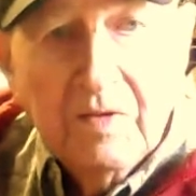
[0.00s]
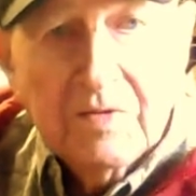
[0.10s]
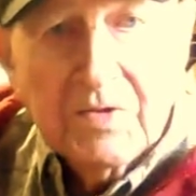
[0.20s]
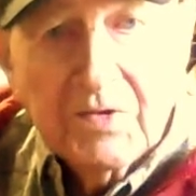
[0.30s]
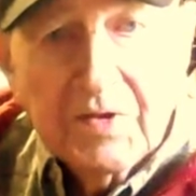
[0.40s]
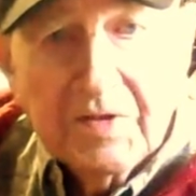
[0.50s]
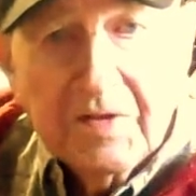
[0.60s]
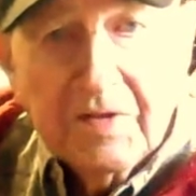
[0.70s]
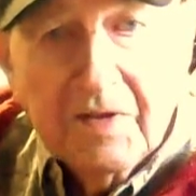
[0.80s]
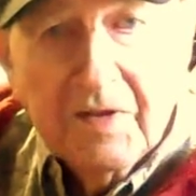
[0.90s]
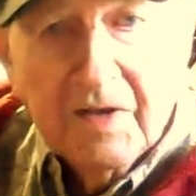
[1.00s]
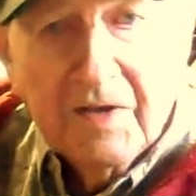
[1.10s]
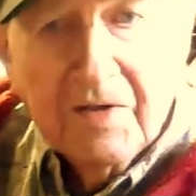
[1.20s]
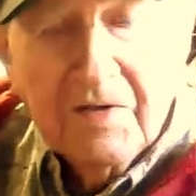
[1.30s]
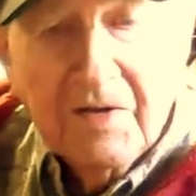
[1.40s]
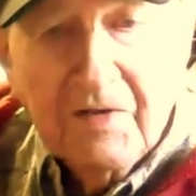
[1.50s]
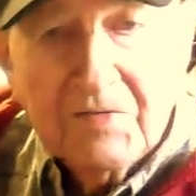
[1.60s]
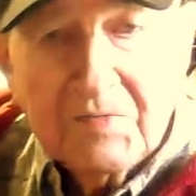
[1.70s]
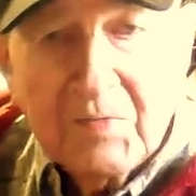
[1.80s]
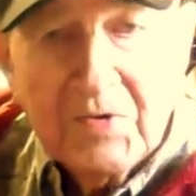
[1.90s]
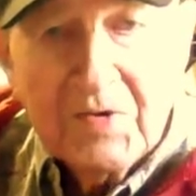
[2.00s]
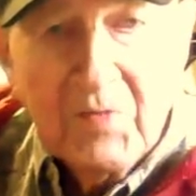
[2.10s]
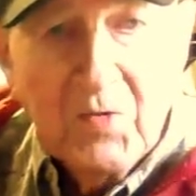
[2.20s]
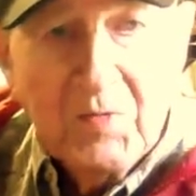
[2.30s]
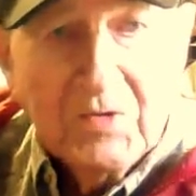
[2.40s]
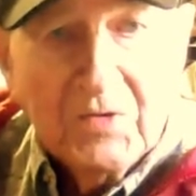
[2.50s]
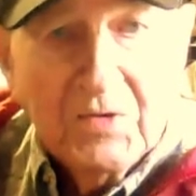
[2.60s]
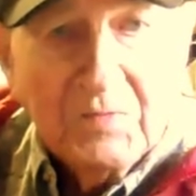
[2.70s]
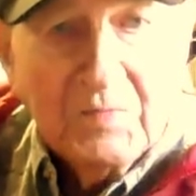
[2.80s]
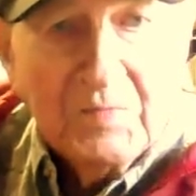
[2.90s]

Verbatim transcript: so that uh, it was a pretty mobile group.